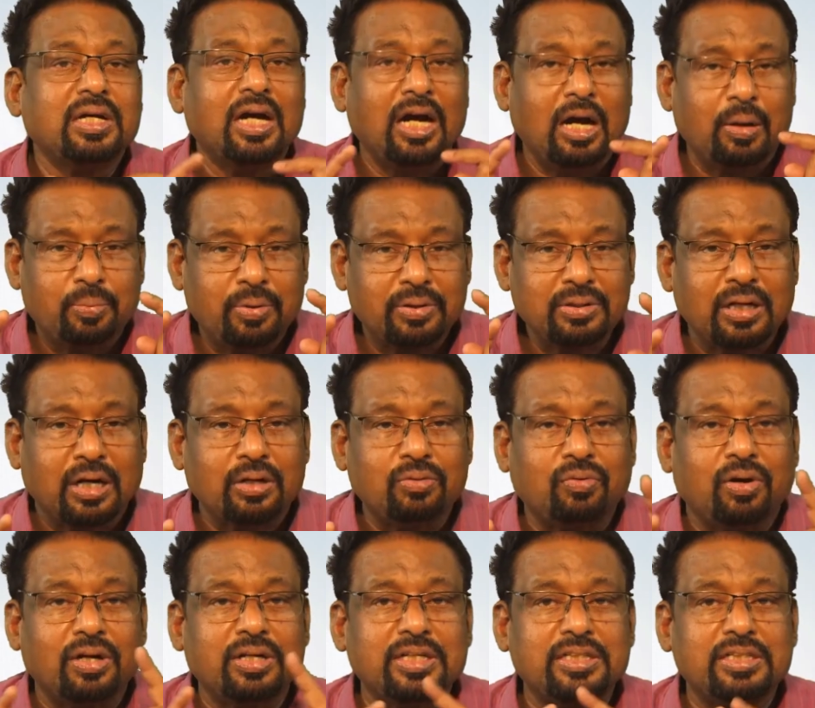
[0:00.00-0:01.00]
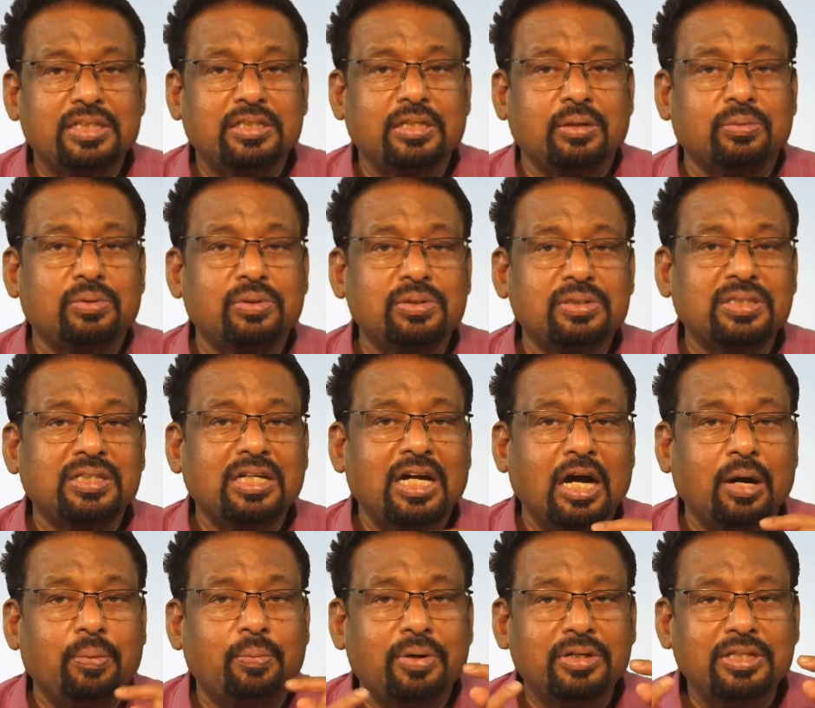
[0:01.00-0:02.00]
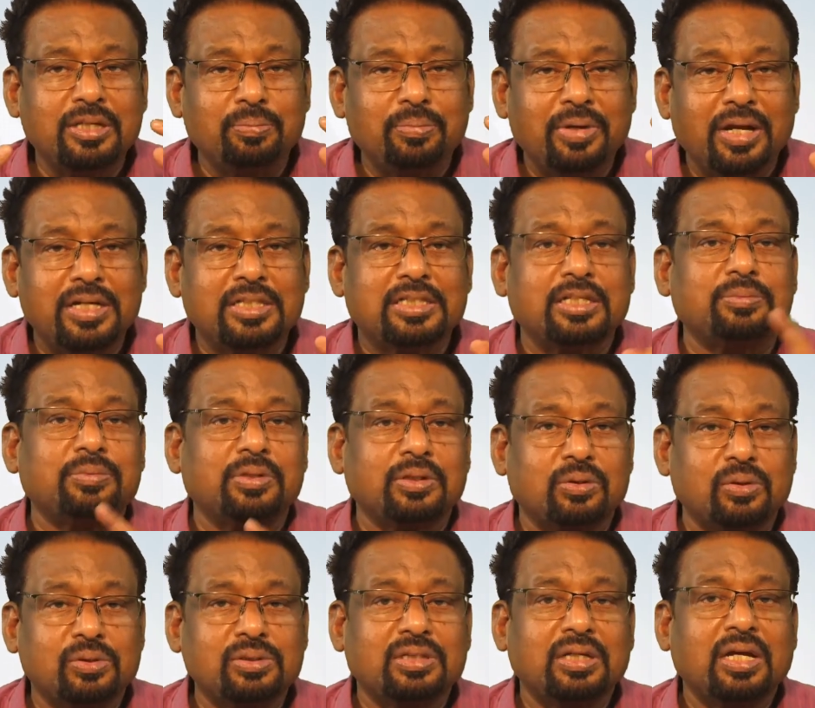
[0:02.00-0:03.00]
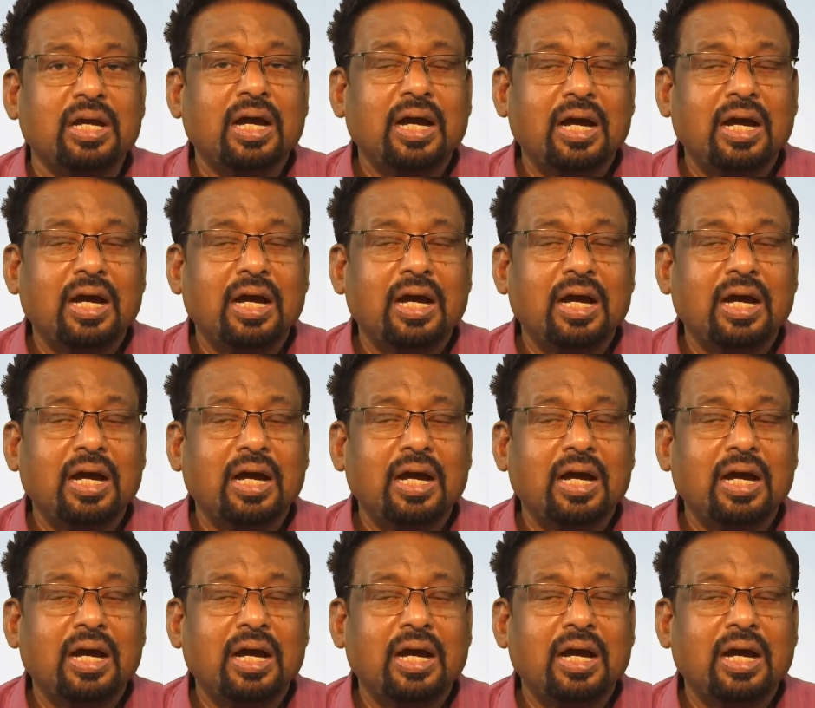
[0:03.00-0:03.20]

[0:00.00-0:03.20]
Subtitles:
about the advantages of goods, about the merits of the goods,